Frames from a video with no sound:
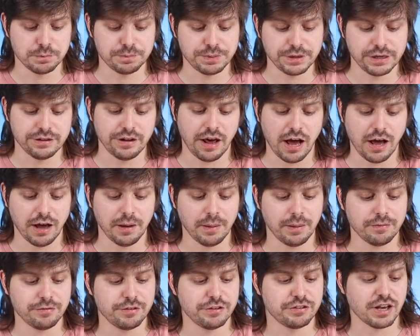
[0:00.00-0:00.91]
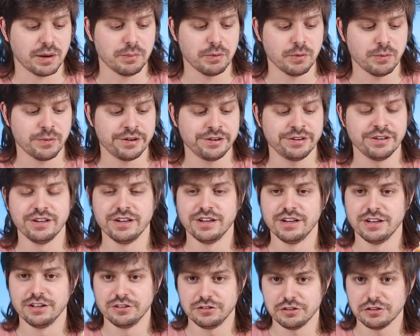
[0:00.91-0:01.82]
be this apple one,
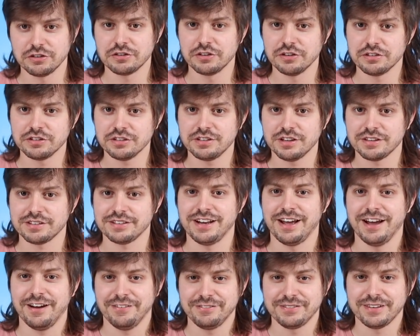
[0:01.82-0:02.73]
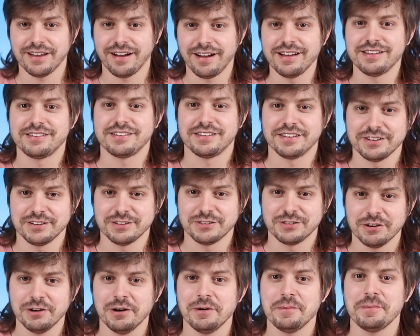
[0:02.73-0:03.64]
just because it doesn't have the icing on top.